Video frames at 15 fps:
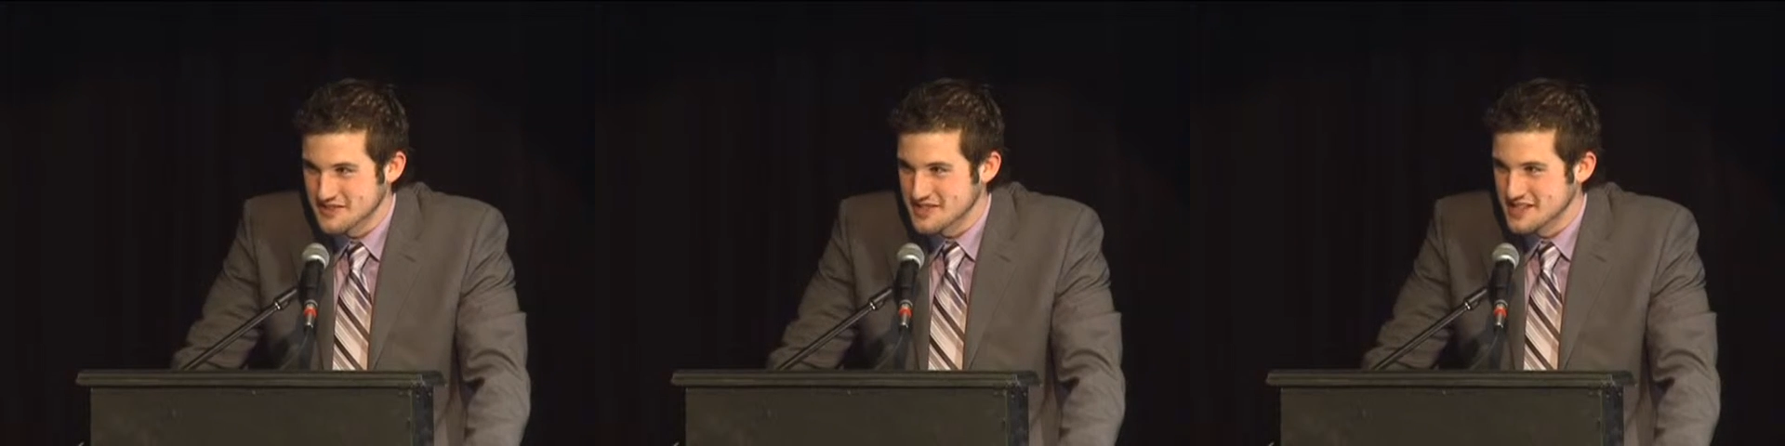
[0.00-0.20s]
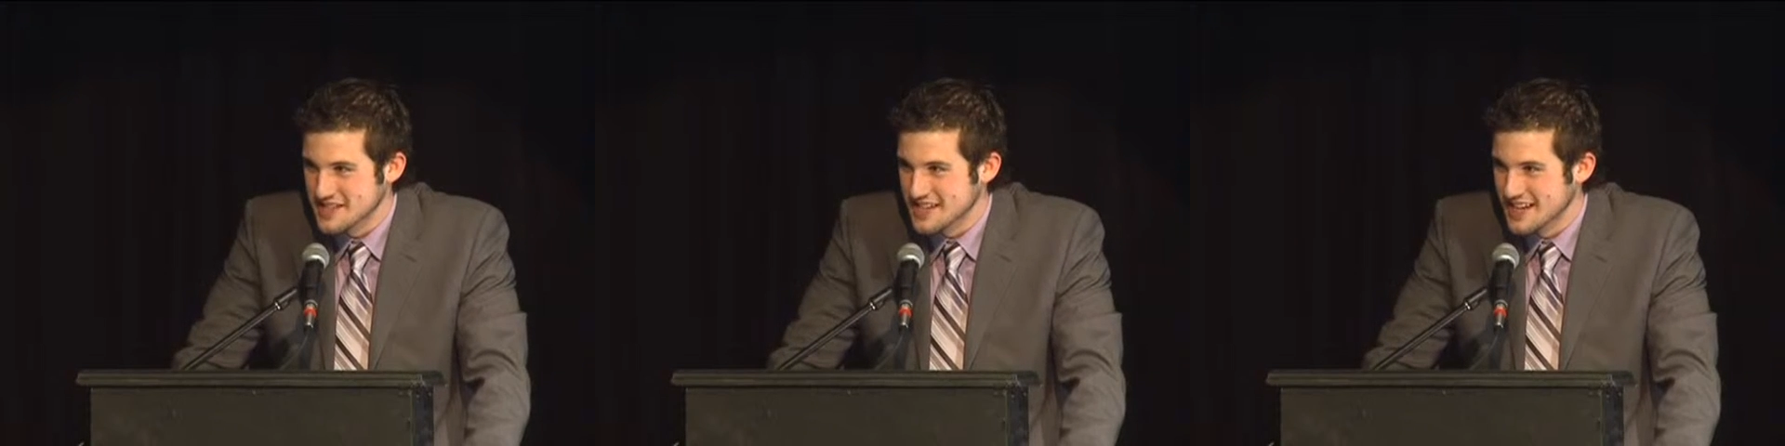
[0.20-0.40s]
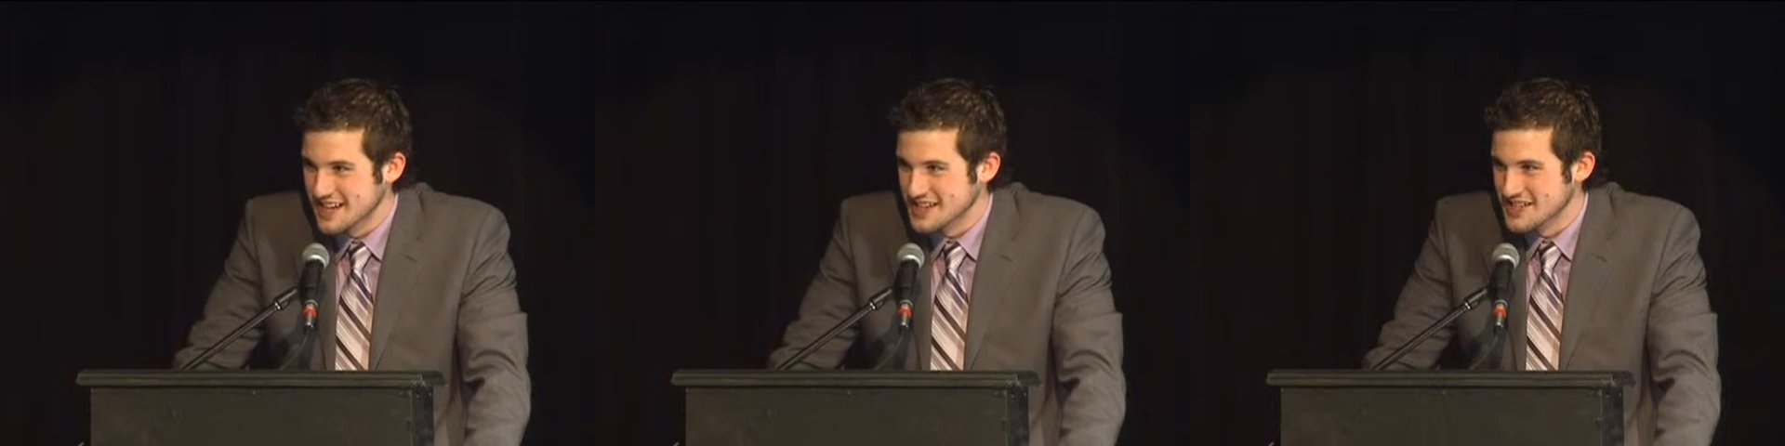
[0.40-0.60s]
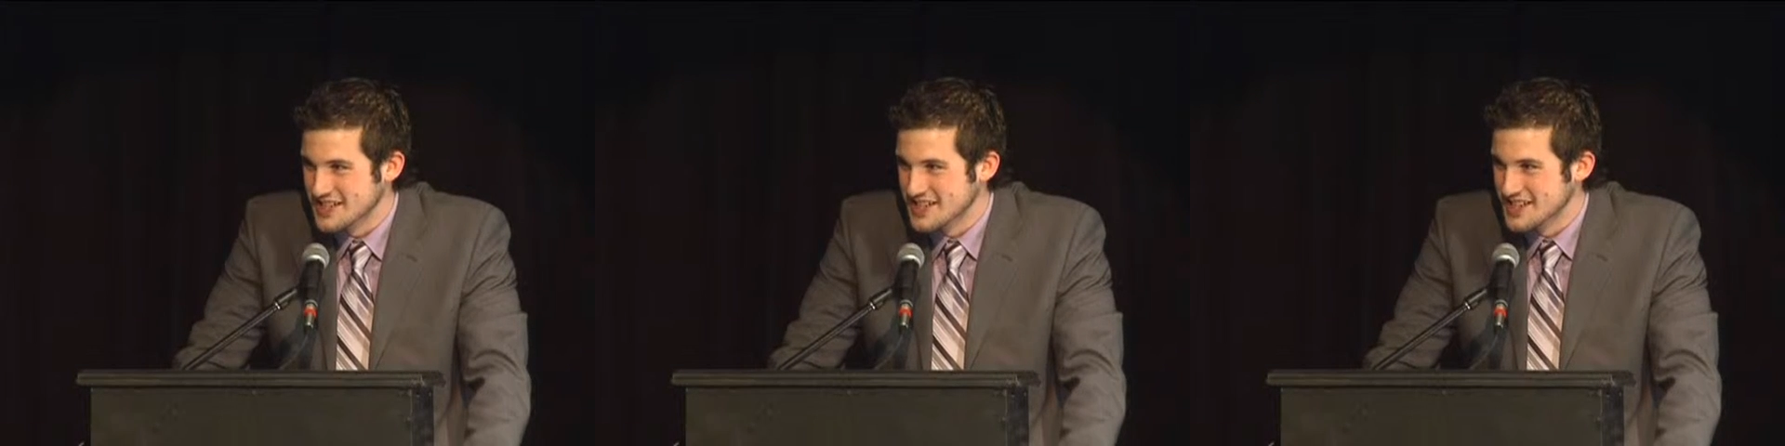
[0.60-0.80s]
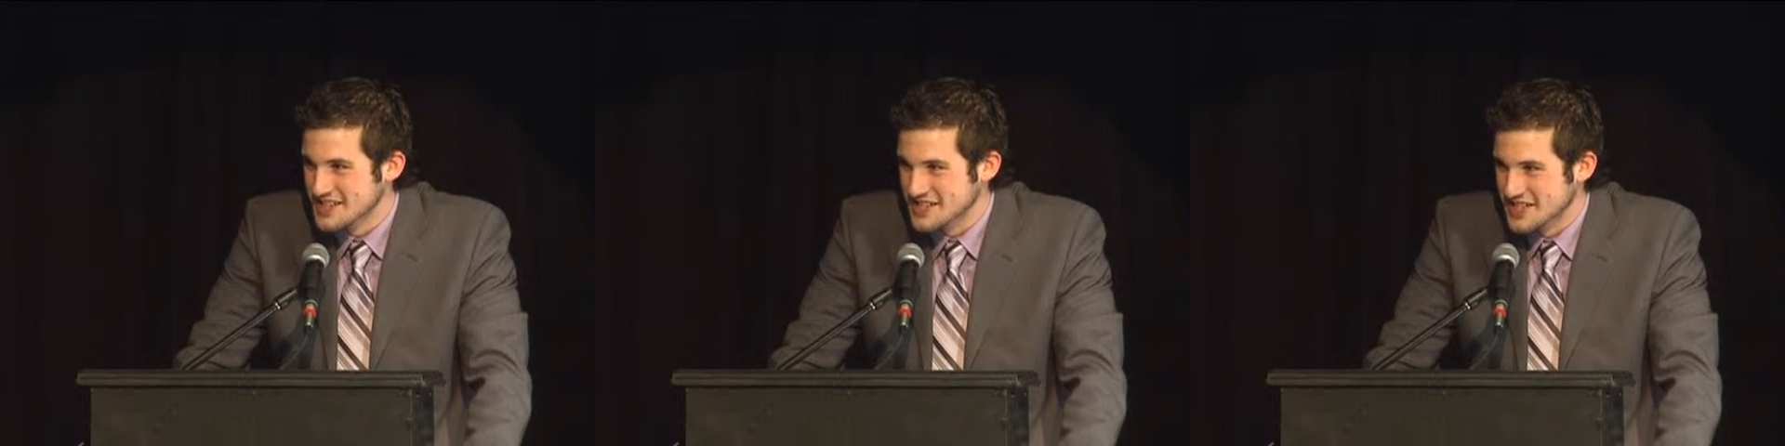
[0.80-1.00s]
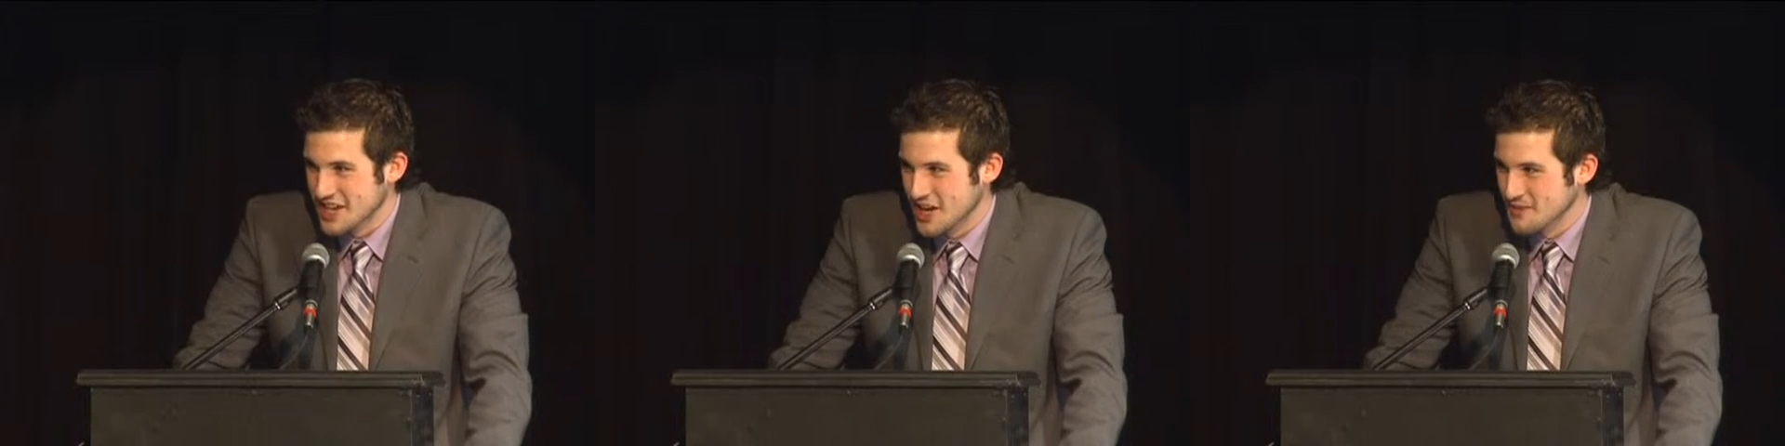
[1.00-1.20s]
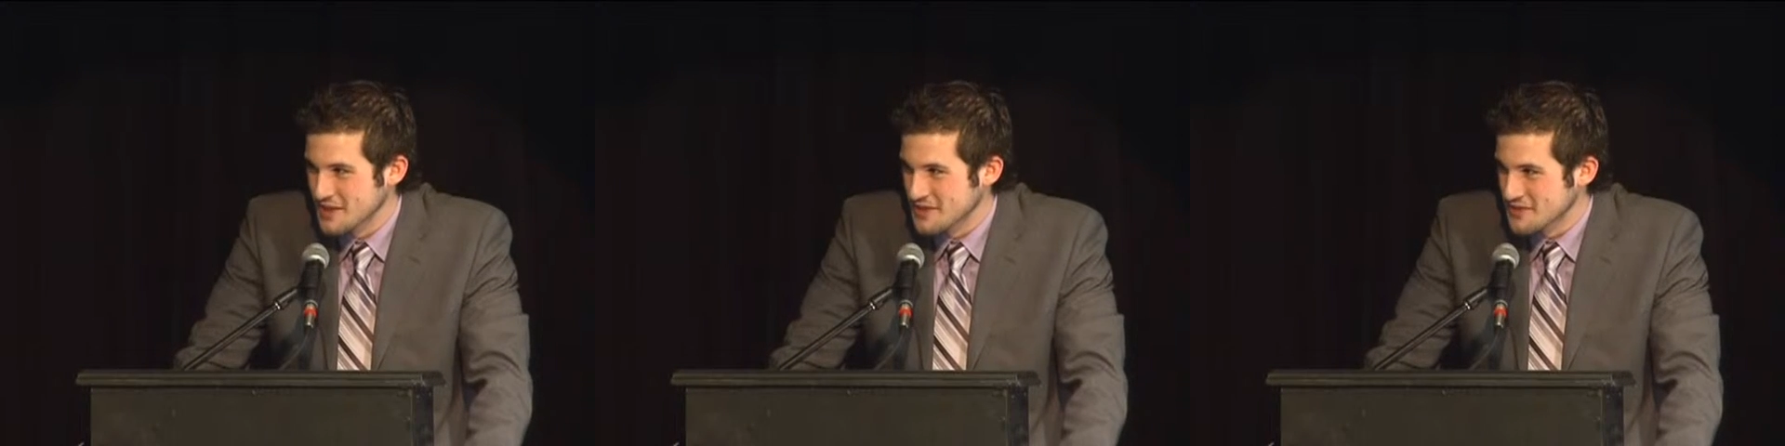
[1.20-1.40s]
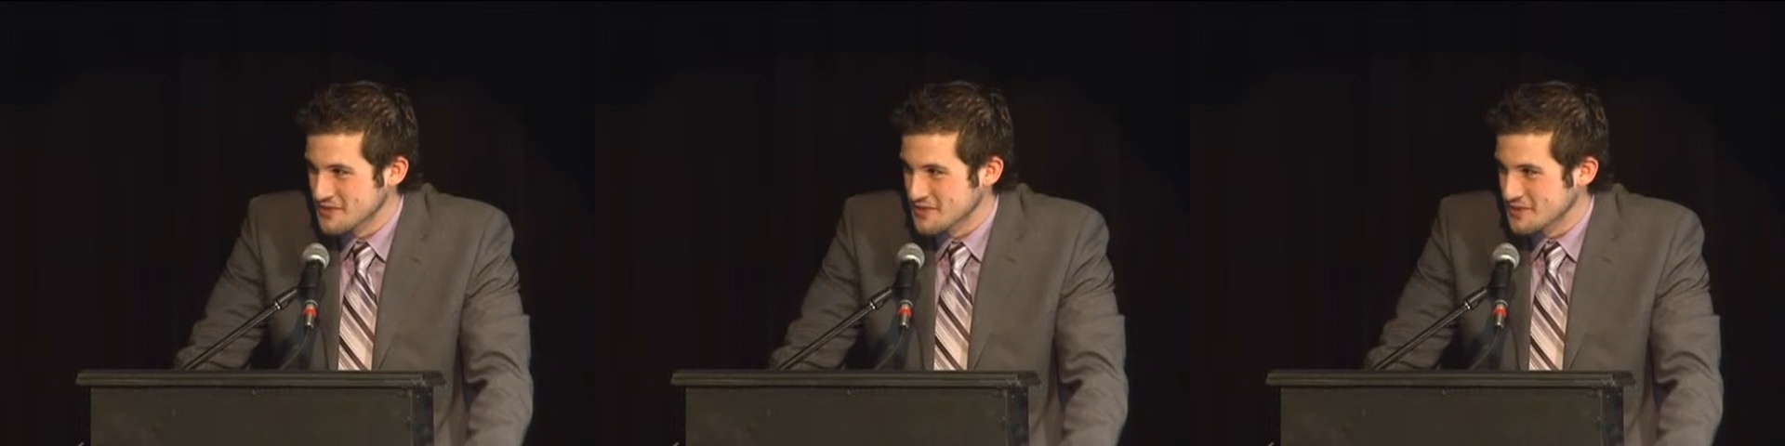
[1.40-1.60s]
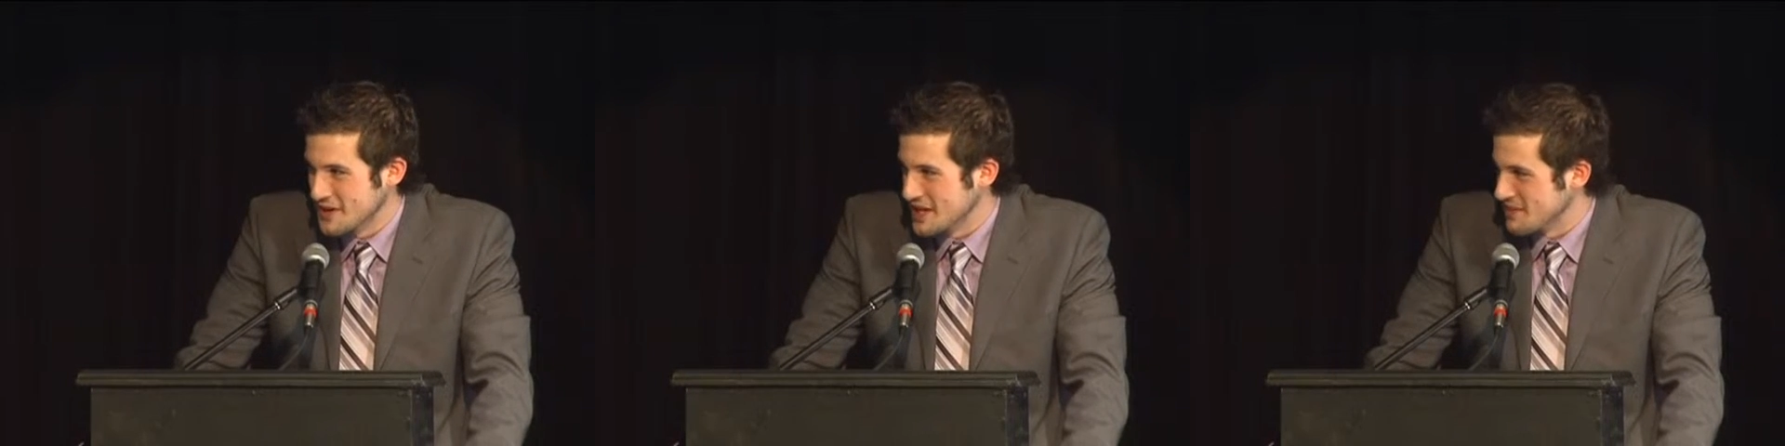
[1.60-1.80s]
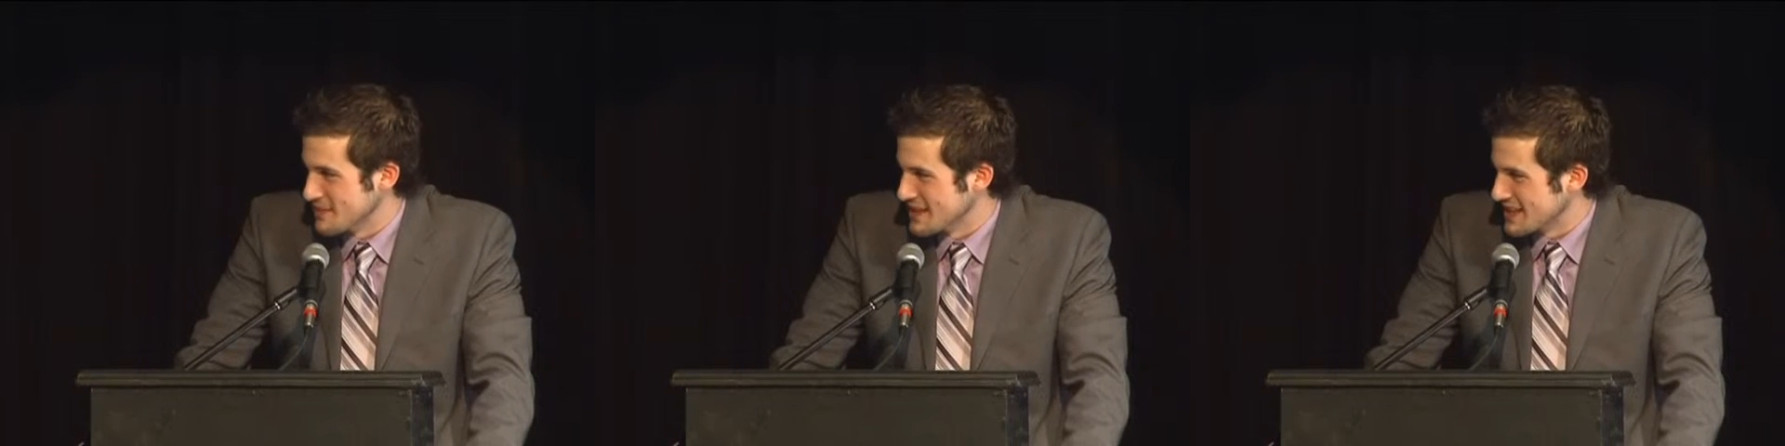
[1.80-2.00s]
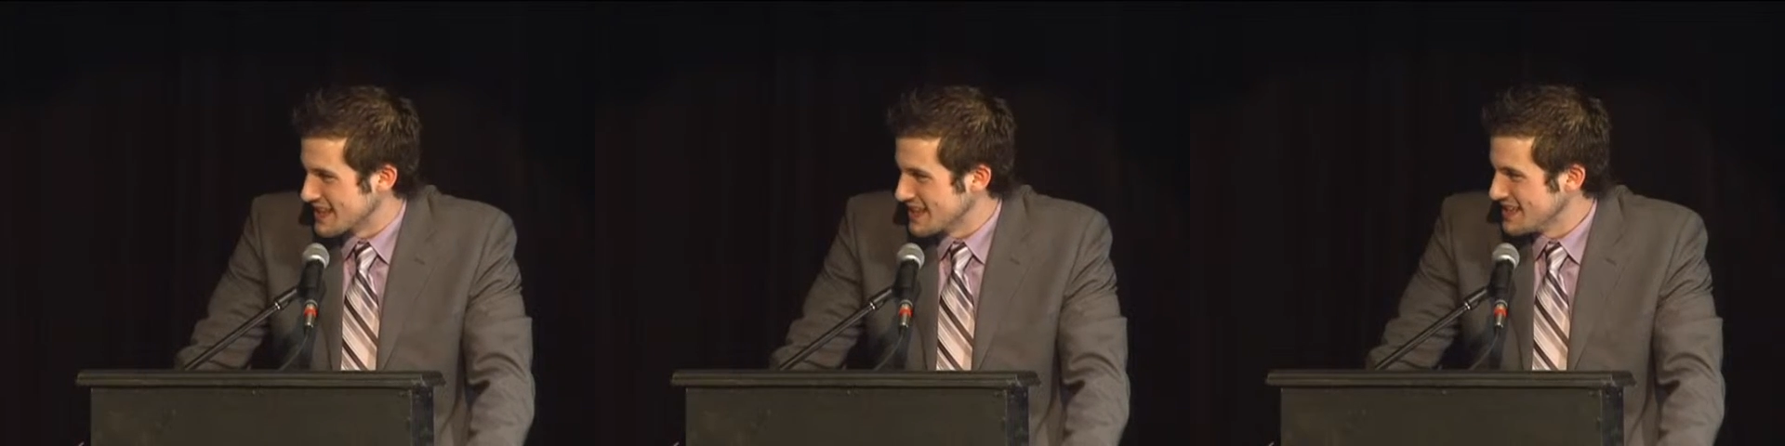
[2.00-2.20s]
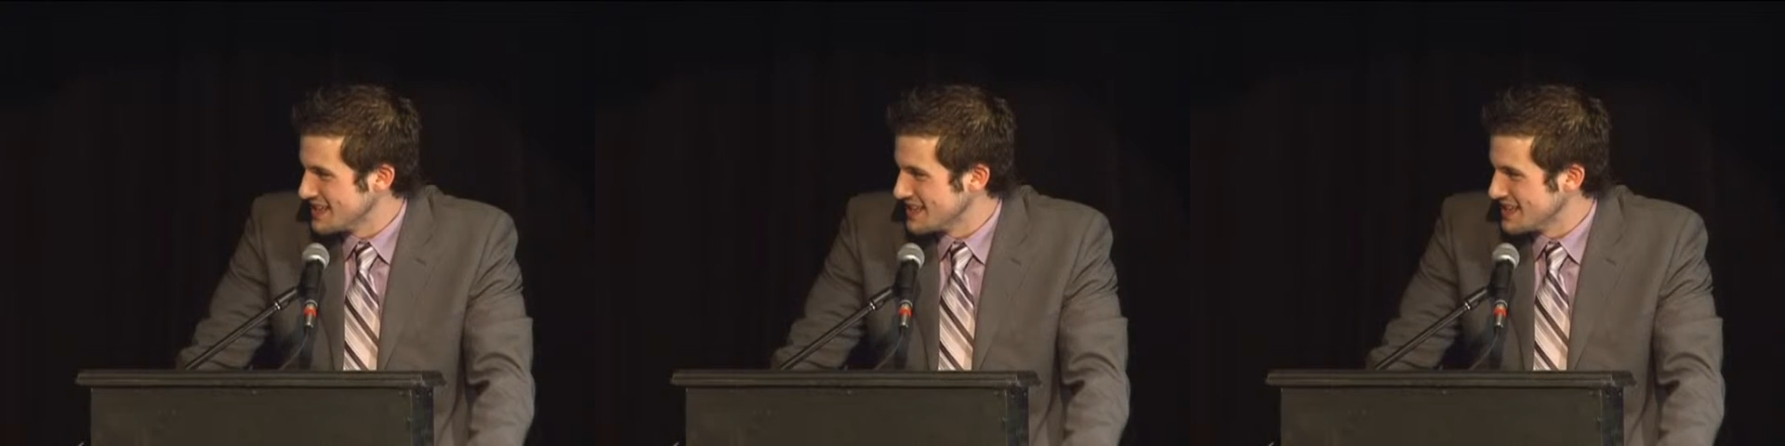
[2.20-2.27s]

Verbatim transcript: She, uh, she helped me through a good event.